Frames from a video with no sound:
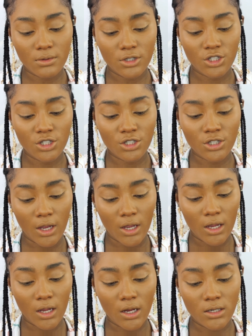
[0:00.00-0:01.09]

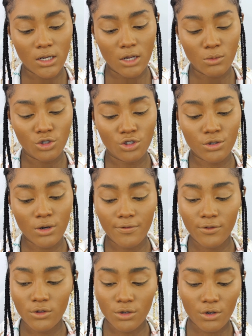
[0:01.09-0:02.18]
shade
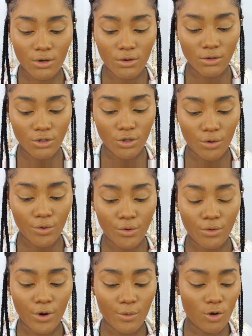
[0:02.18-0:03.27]
Truffle to, you know,
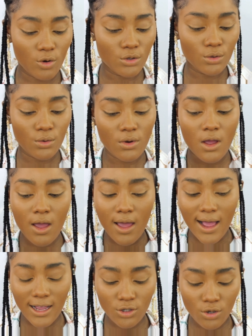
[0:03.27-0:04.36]
cream contour.
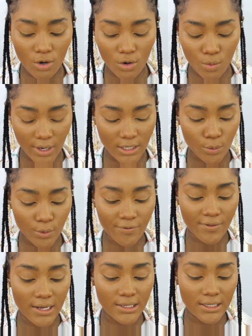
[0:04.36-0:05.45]
As always with
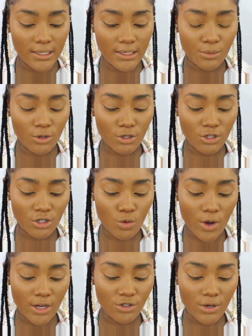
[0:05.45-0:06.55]
Fenty, because it's
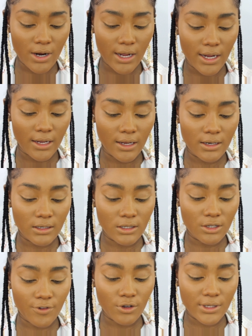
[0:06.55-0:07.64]
quite dry,
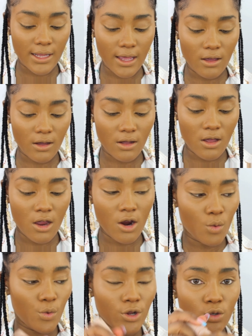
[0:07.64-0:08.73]
the first layer
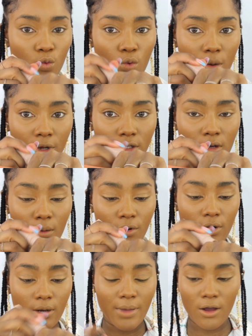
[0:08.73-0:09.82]
we need to warm it up
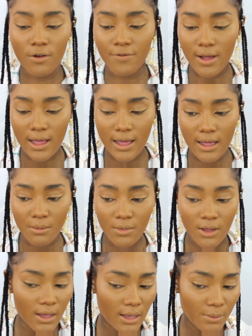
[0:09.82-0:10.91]
on the back of our arm
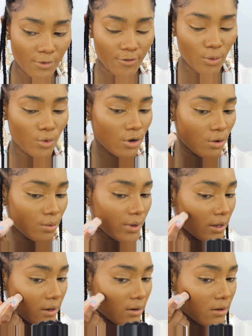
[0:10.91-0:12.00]
before we go
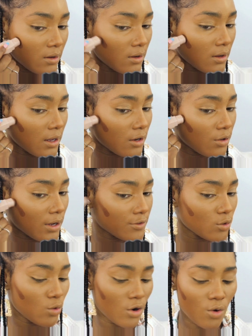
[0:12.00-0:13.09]
in, and you have
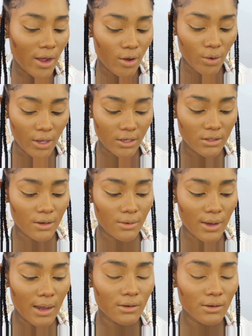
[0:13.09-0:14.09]
to work quite quick. So